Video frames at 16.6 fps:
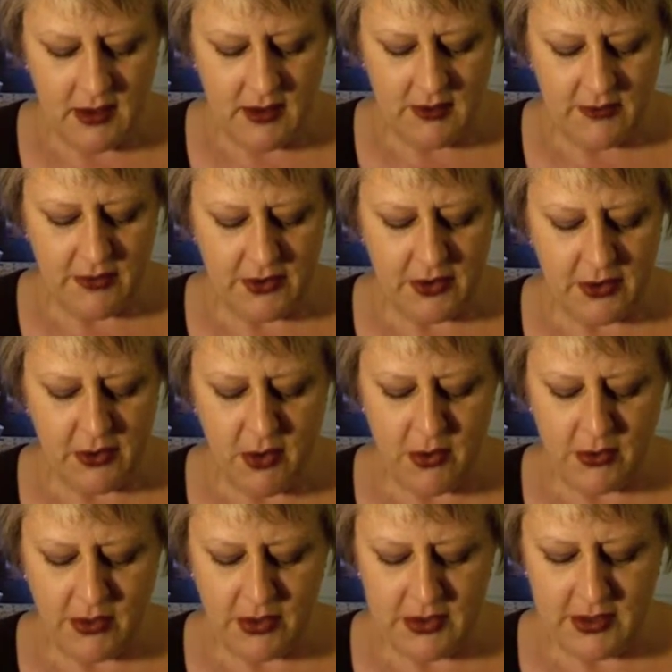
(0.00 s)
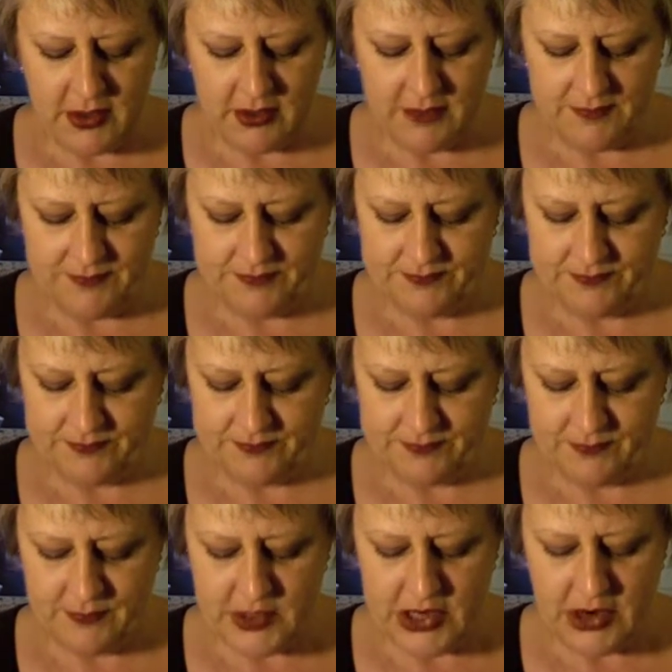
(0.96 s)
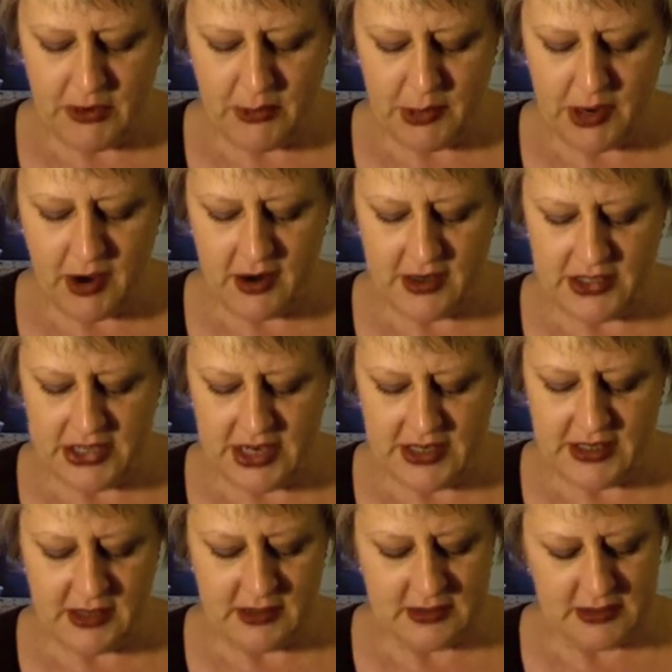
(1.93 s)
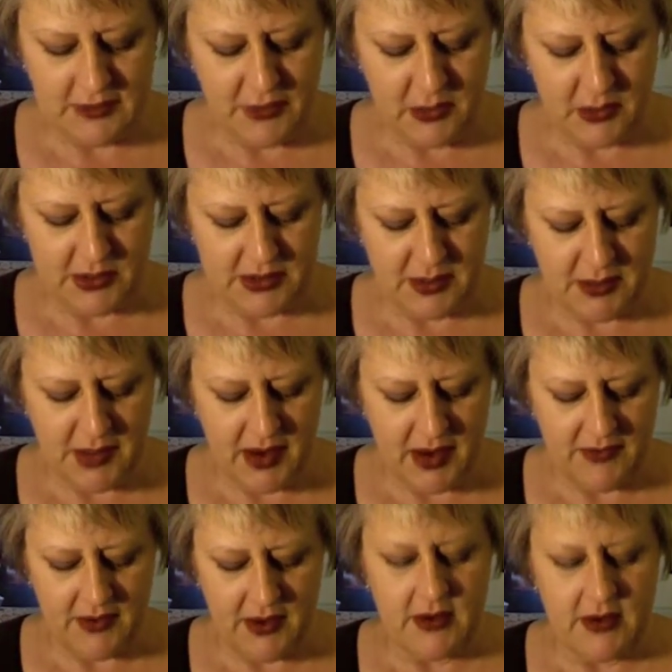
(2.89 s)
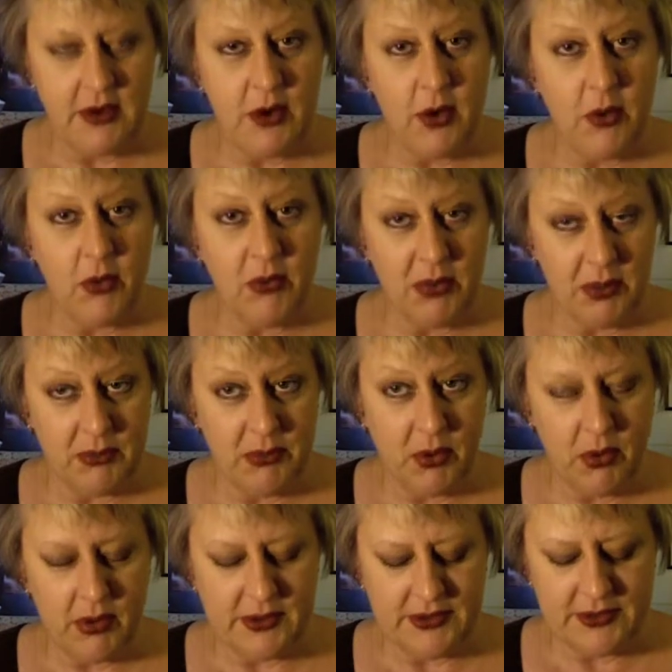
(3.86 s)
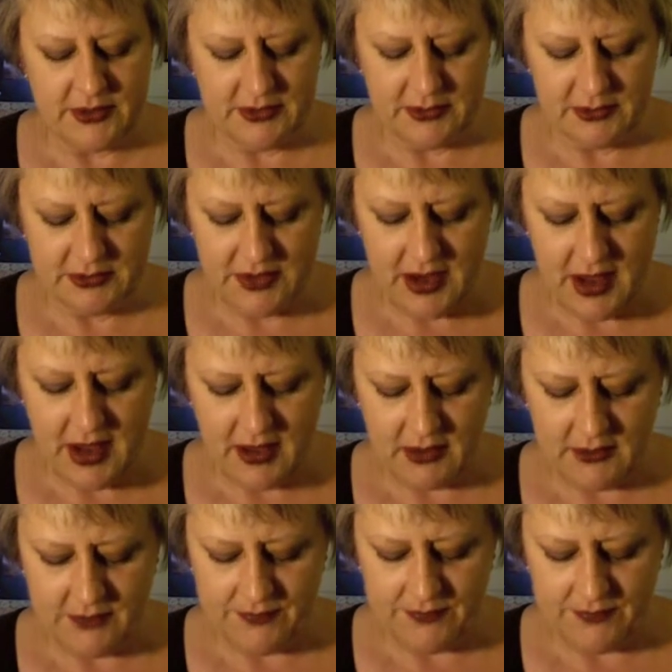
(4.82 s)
For your own good. Jerry regarded J.D. as if he were some kind of unknown but poisonous snake.